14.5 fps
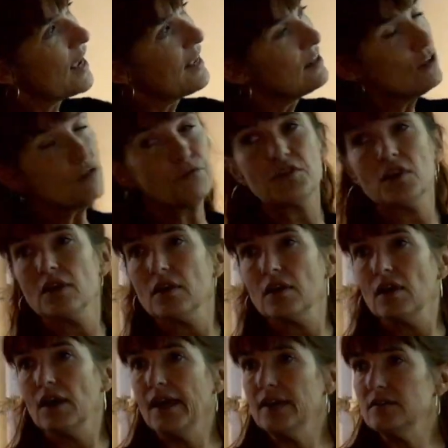end of
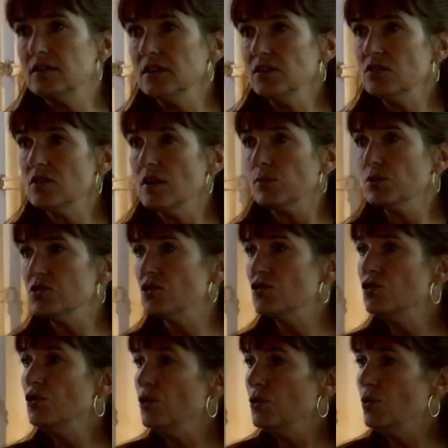the 80s, there was this
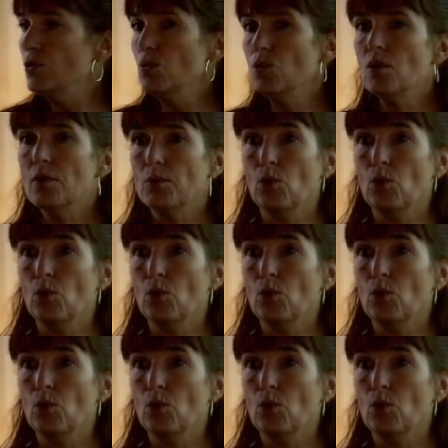new